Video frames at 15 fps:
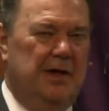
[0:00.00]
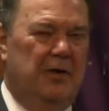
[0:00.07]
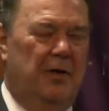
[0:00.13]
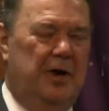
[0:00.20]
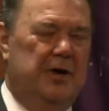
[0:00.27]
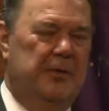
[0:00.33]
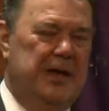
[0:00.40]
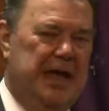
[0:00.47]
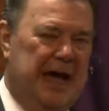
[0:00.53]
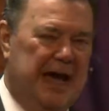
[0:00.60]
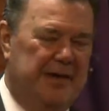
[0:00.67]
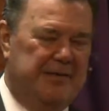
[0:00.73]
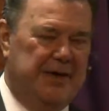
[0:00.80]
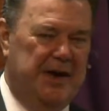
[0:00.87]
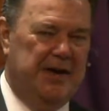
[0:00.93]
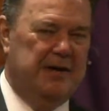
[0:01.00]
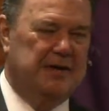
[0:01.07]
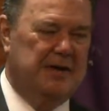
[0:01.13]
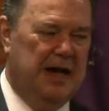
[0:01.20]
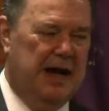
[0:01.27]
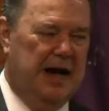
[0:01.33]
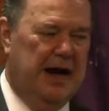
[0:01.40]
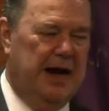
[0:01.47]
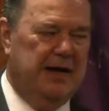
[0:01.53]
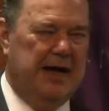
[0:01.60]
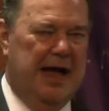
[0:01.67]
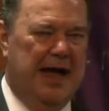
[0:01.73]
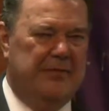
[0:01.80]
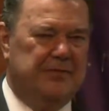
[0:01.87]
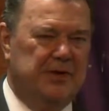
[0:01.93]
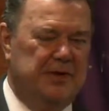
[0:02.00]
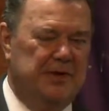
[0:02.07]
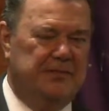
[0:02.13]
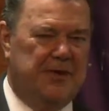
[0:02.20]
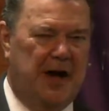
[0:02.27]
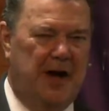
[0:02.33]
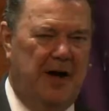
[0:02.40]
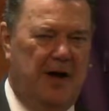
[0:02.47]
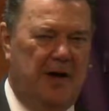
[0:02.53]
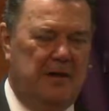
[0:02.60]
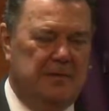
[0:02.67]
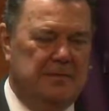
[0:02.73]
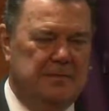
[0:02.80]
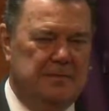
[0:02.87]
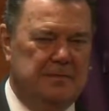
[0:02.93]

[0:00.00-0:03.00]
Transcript: What do we have there? God after the fall,